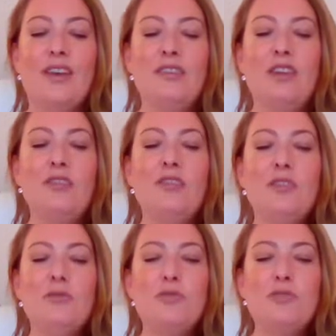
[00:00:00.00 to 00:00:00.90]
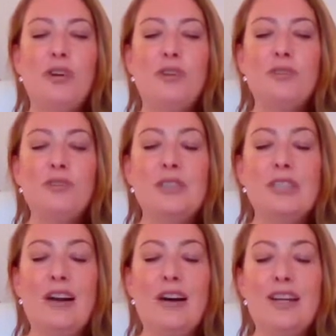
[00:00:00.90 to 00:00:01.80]
And know that your soul
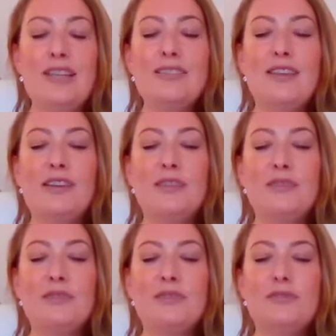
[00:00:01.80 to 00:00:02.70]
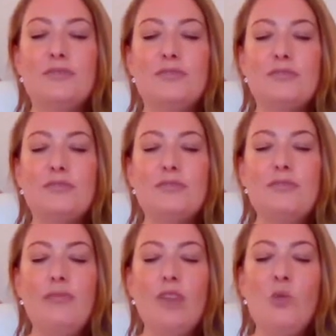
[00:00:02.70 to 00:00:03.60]
and higher self
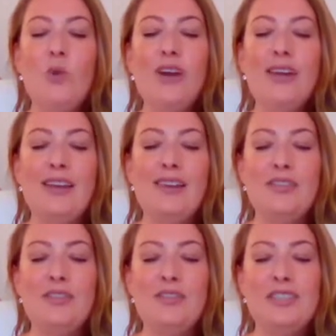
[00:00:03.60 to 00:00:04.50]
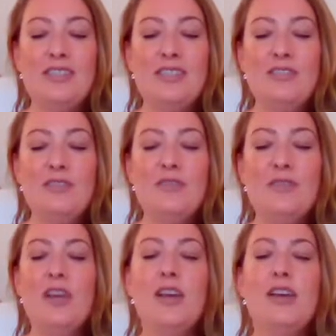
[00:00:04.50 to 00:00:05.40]
are working in unison
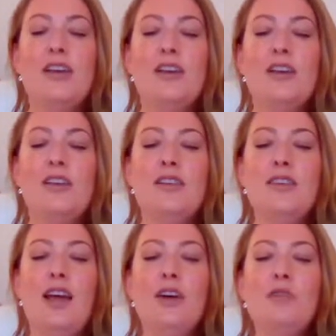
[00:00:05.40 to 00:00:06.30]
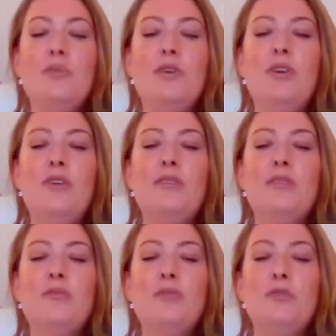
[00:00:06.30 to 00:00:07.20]
to help you
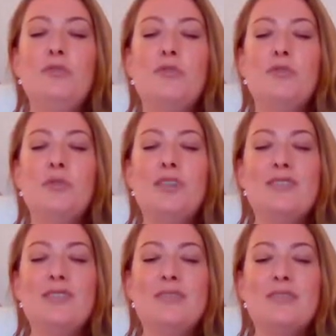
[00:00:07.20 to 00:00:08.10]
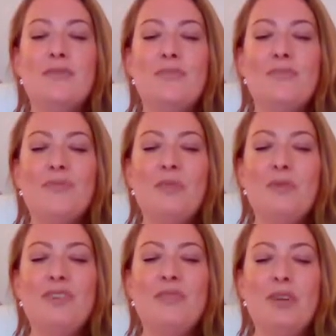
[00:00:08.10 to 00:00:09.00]
move forwards
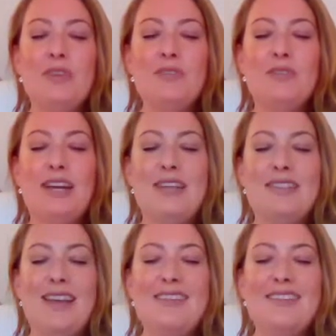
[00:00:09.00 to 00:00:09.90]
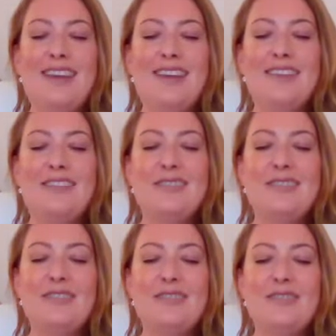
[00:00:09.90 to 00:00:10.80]
with the most grace and ease.